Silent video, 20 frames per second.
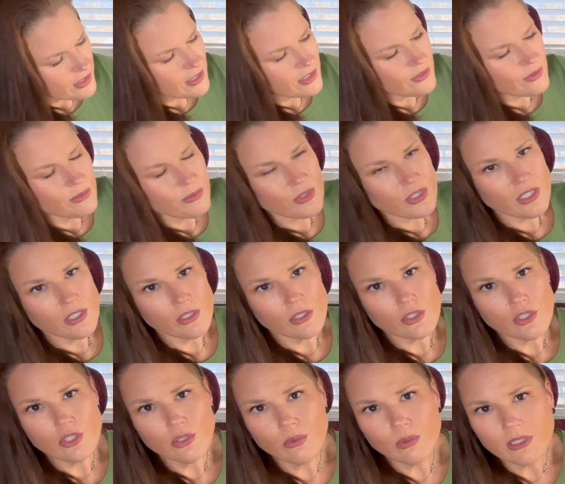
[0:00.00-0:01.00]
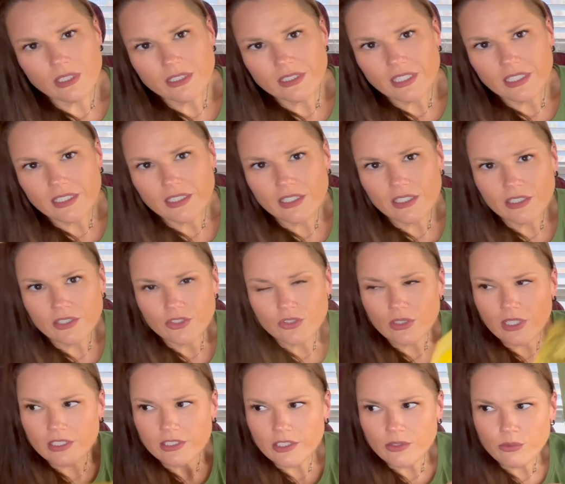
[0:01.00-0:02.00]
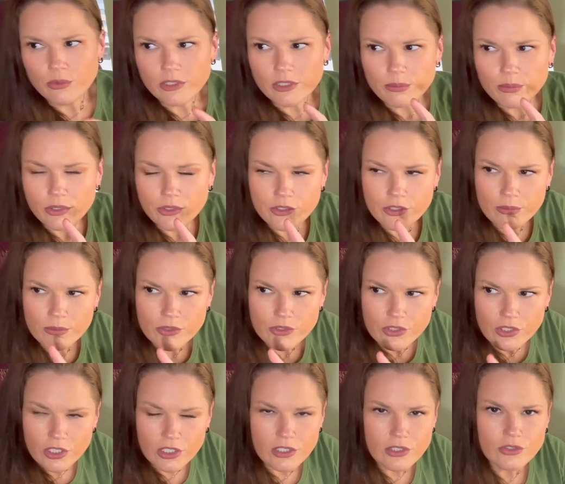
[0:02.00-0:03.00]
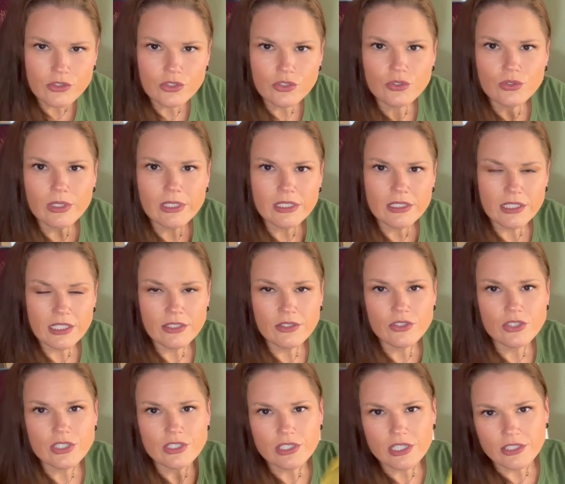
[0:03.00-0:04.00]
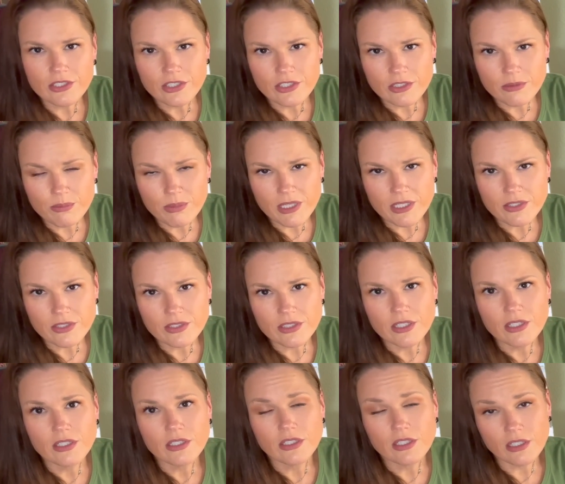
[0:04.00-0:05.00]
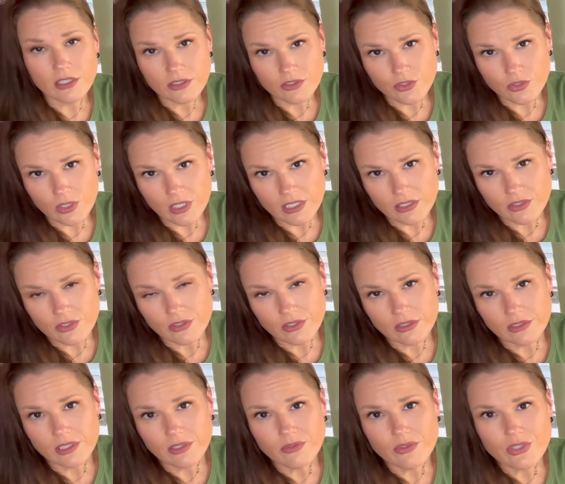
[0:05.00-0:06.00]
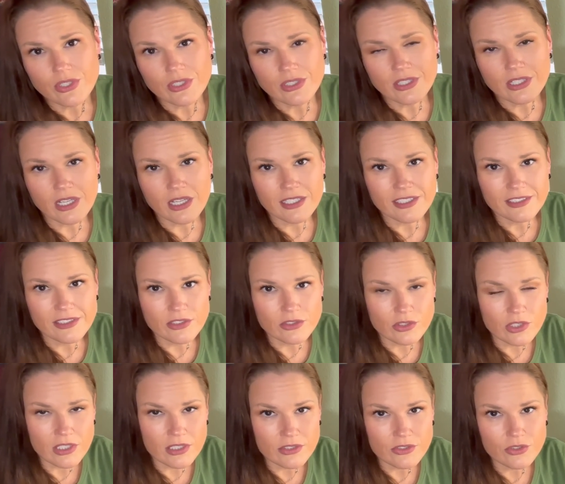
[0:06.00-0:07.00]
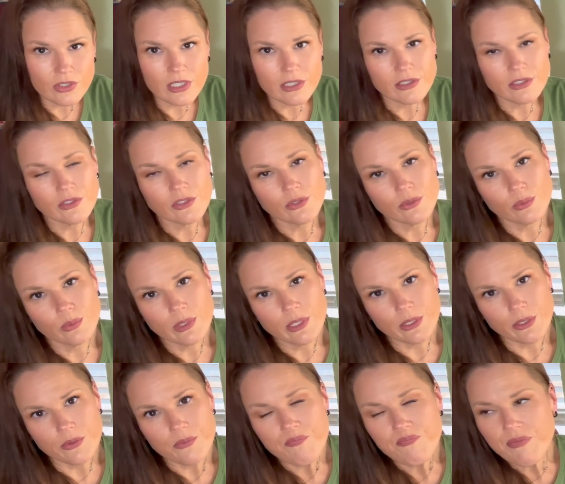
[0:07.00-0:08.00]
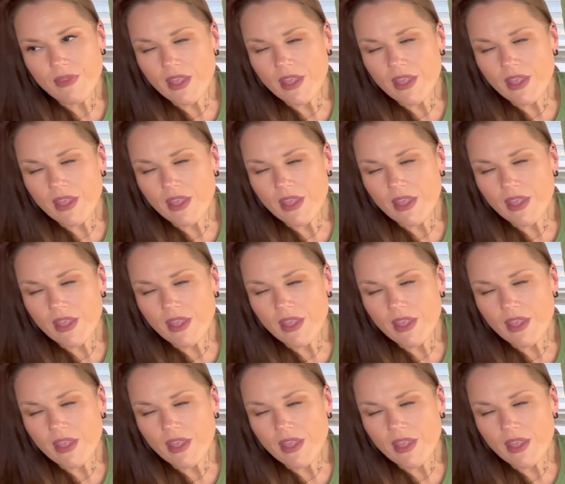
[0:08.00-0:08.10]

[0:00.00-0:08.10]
that's what I'm saying. You want to take contract and really put your most concentrated energies into the best contract. So, the Lovers is the ideal contract in career.